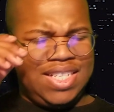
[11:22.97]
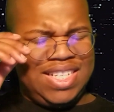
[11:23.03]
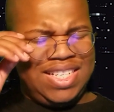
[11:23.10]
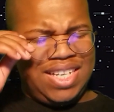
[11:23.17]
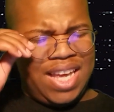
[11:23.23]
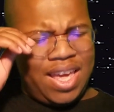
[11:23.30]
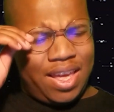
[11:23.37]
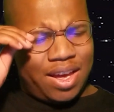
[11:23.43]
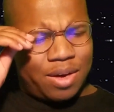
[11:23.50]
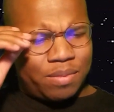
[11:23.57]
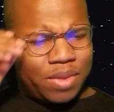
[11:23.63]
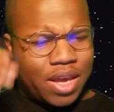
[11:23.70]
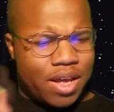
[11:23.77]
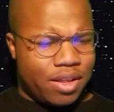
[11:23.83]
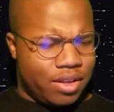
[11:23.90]
Damn,
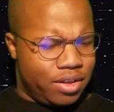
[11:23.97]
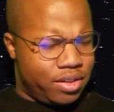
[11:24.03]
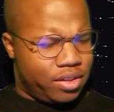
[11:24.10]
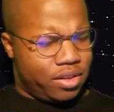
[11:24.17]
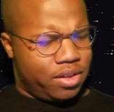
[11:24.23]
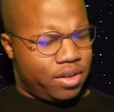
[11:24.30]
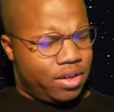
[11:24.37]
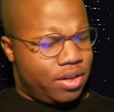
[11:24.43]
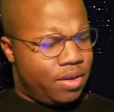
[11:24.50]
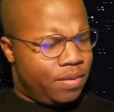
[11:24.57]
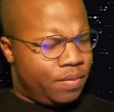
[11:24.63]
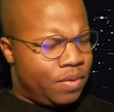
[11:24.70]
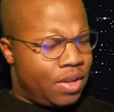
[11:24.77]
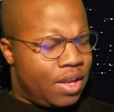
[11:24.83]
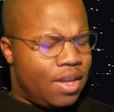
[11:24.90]
that looks good.
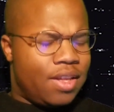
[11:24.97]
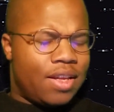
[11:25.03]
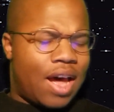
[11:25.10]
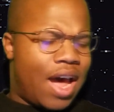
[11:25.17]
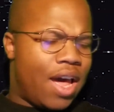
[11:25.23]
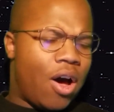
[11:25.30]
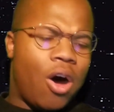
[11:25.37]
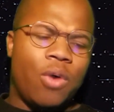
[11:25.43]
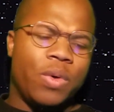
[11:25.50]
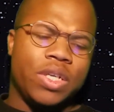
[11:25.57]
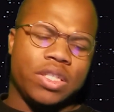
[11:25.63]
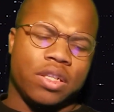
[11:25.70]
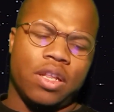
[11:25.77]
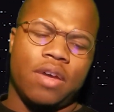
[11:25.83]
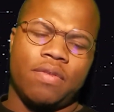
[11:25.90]
I
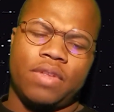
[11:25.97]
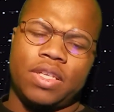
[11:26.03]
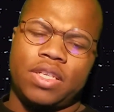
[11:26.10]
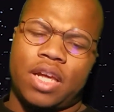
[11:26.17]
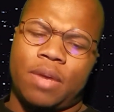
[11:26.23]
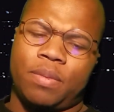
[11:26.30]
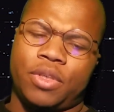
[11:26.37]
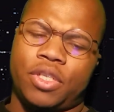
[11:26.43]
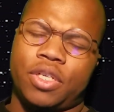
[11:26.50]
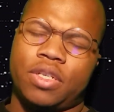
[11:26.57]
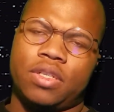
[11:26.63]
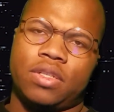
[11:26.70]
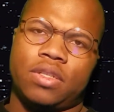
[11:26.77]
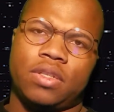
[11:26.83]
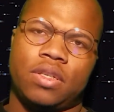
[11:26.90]
always love this type of shit
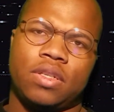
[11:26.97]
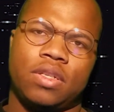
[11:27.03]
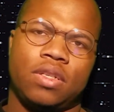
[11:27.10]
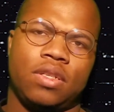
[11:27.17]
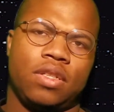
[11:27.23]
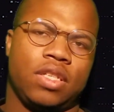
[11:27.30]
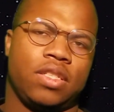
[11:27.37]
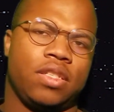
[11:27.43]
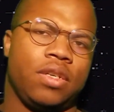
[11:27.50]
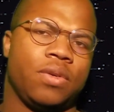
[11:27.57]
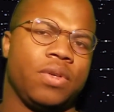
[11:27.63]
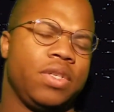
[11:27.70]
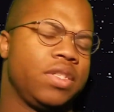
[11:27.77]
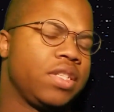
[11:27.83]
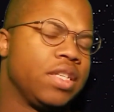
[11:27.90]
in the
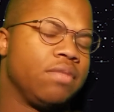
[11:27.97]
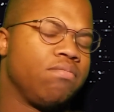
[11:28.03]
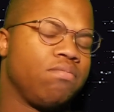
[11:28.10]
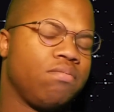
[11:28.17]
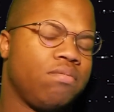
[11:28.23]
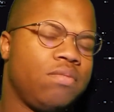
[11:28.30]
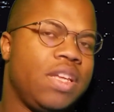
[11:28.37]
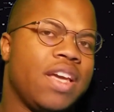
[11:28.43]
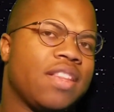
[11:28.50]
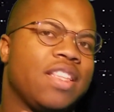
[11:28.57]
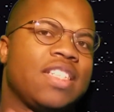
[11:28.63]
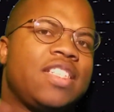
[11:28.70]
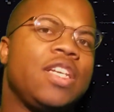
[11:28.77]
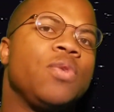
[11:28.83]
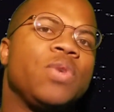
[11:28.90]
series, and yeah, the
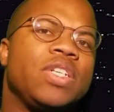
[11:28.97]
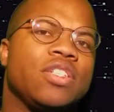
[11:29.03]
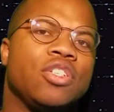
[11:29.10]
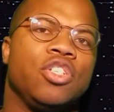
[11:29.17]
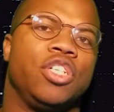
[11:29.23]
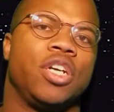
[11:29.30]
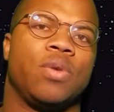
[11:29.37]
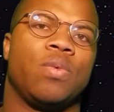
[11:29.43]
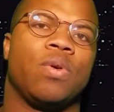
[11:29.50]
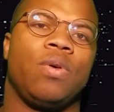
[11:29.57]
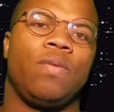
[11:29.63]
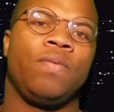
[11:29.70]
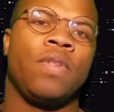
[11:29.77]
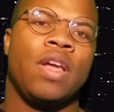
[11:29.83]
series in general.